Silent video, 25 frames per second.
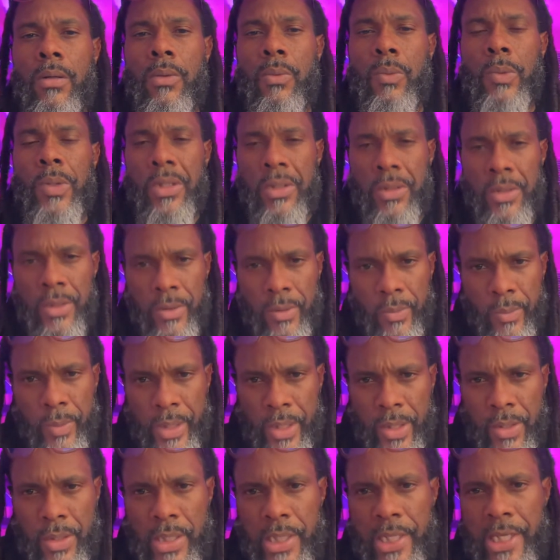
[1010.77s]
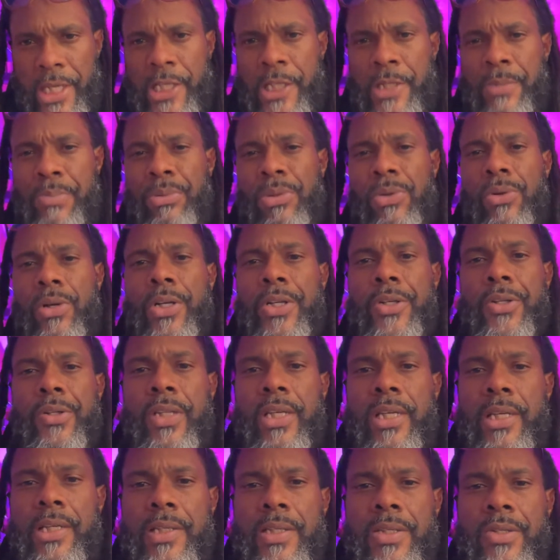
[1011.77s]
we're going to explore
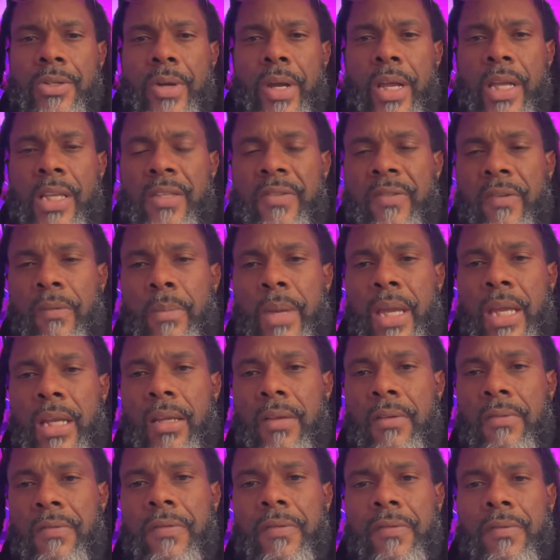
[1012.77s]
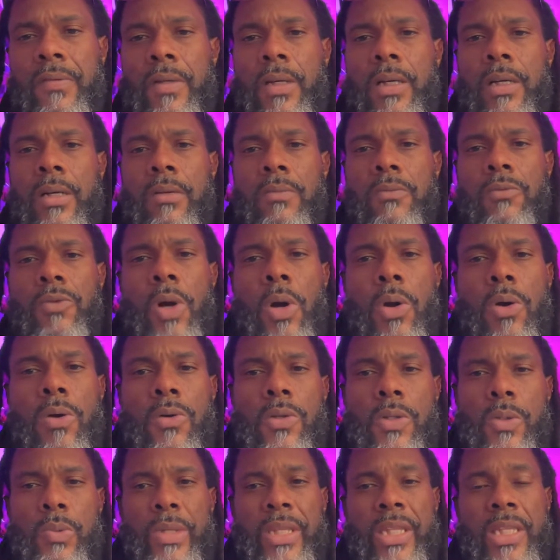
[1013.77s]
these transformative
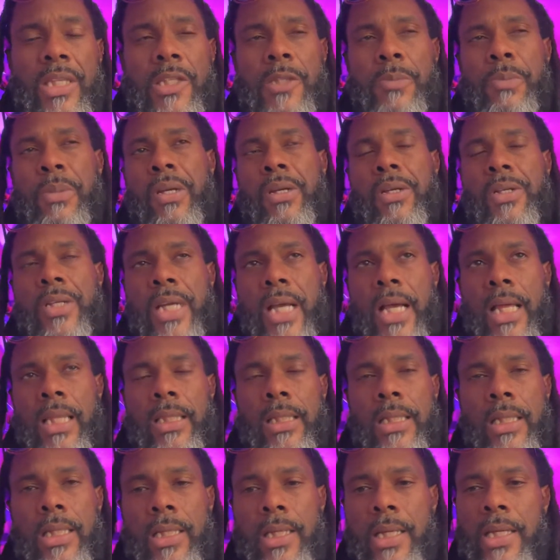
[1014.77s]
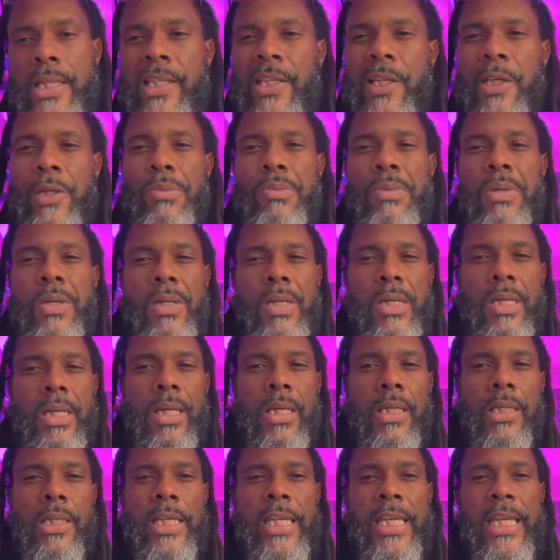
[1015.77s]
roles within spirituality and the
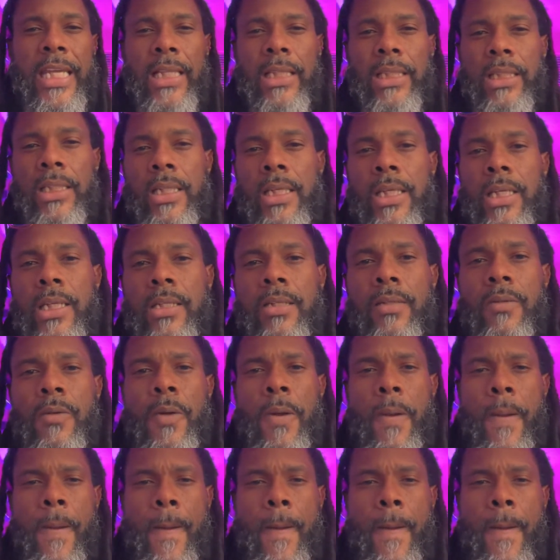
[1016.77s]
community and healing, and